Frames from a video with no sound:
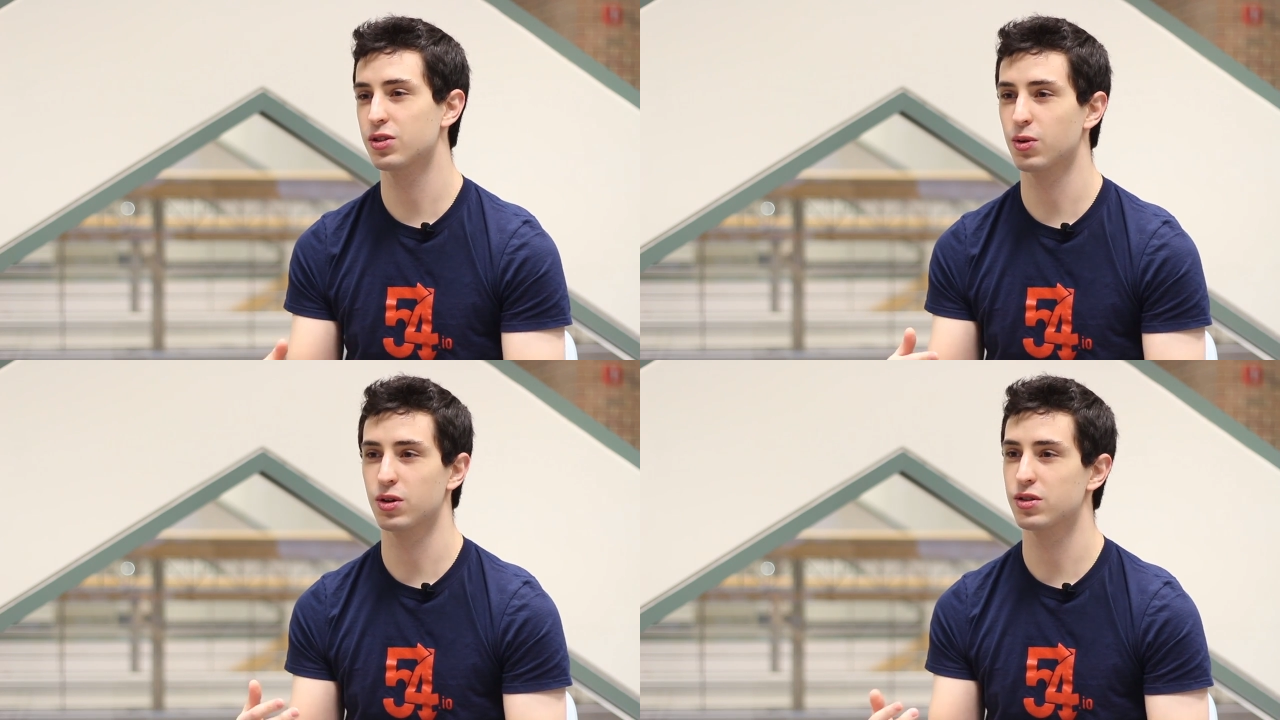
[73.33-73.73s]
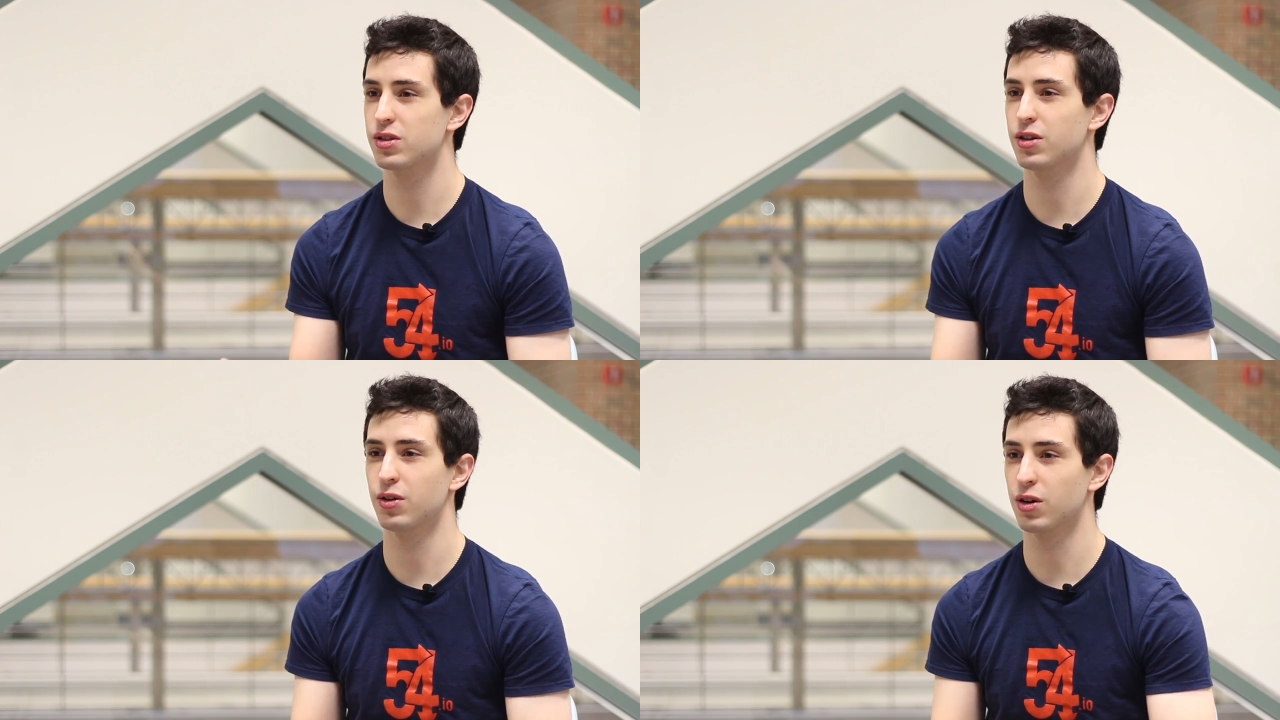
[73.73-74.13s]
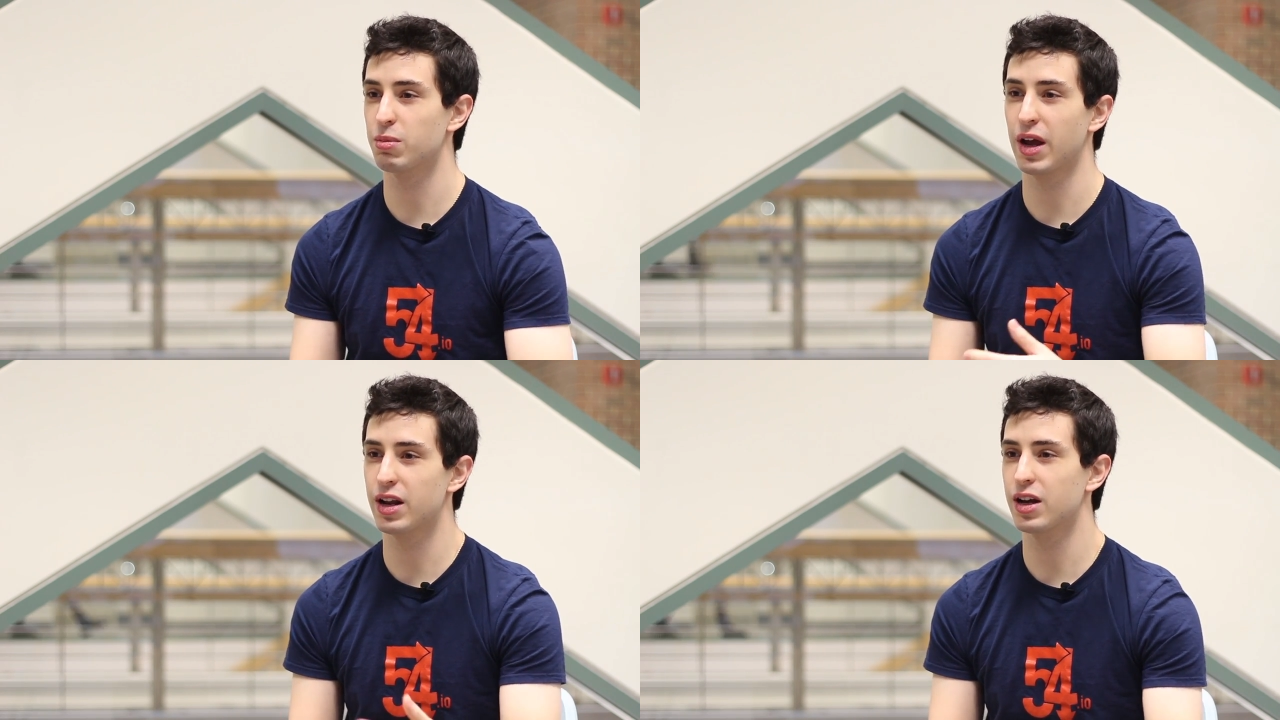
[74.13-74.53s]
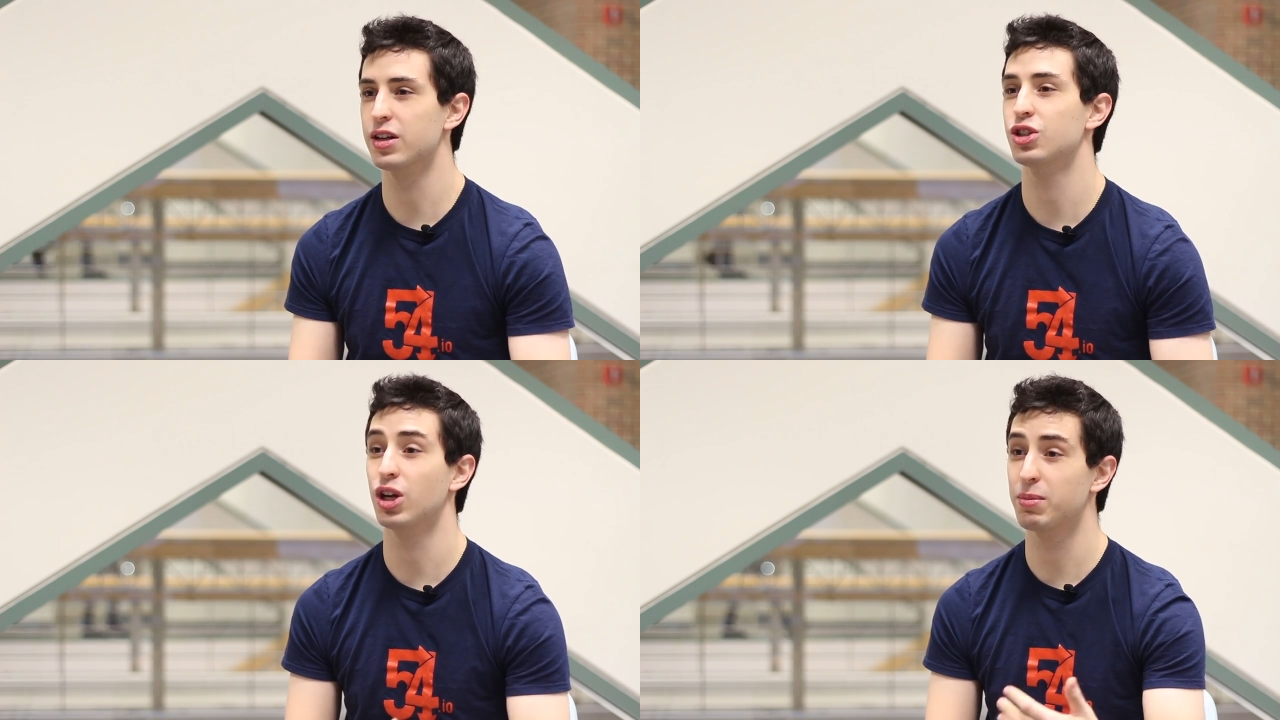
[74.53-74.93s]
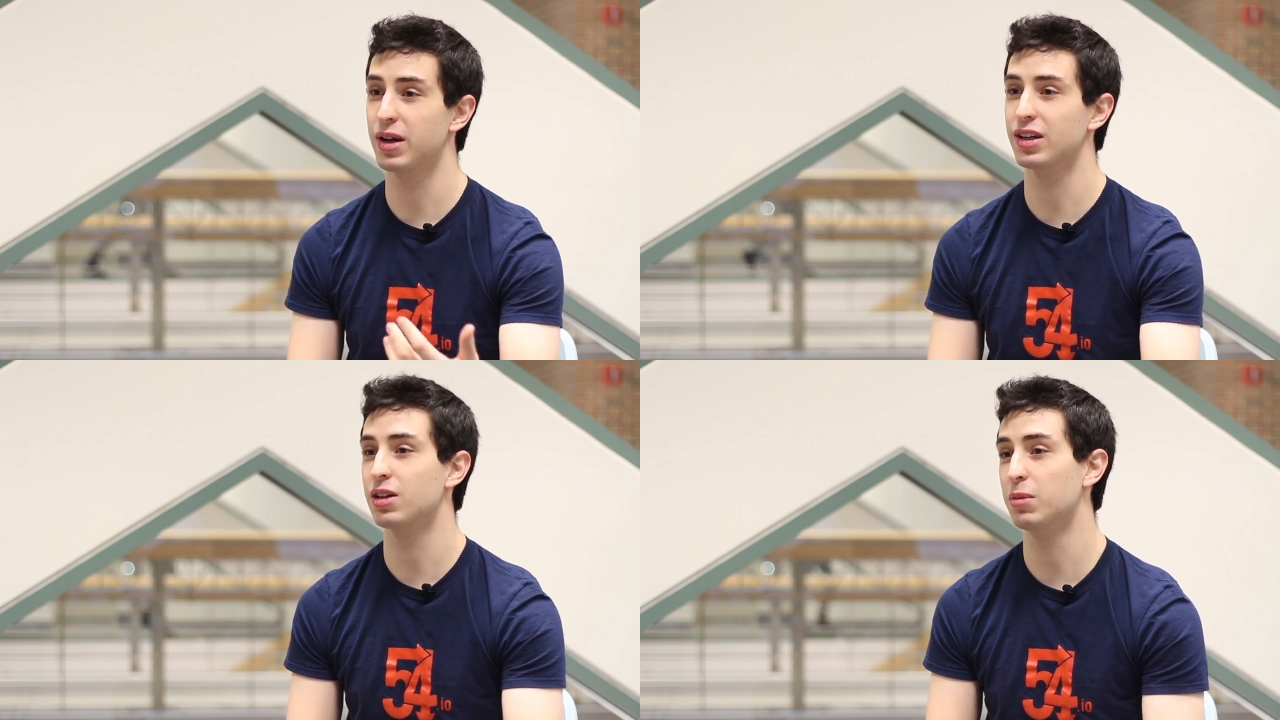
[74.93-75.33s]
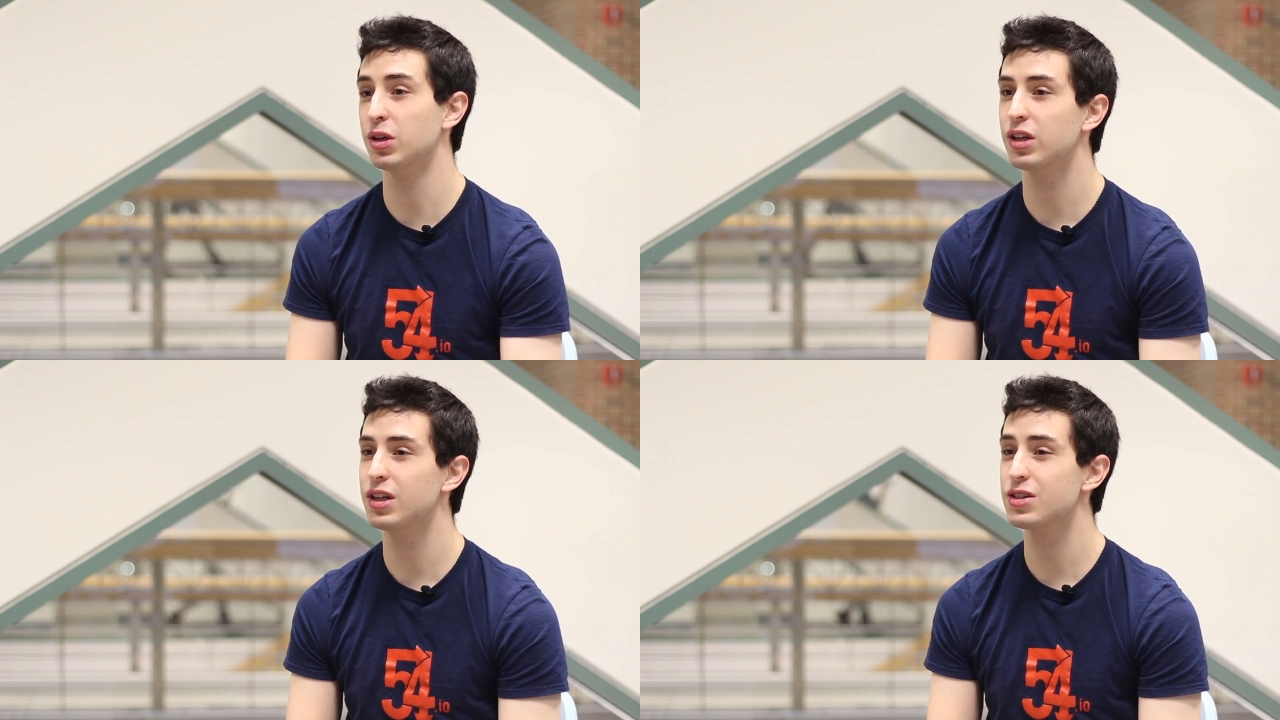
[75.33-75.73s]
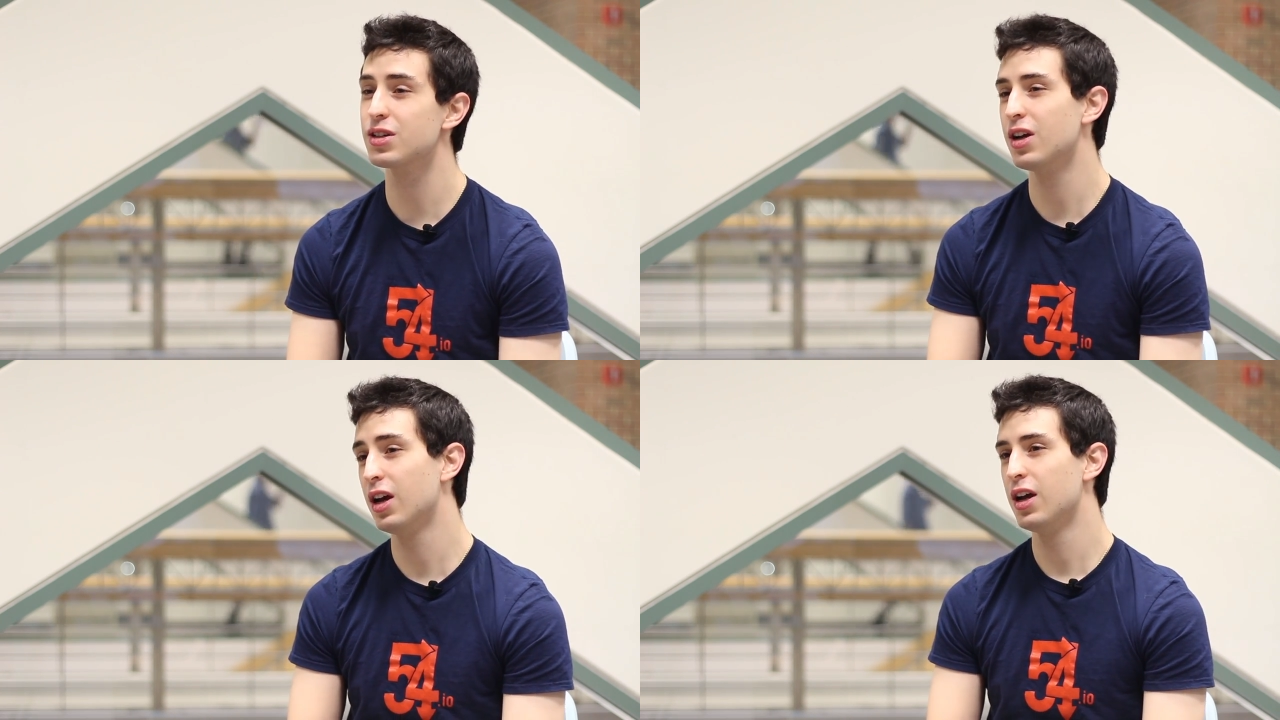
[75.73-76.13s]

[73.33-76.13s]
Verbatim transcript: towards you know, Urbana and Champaign communities.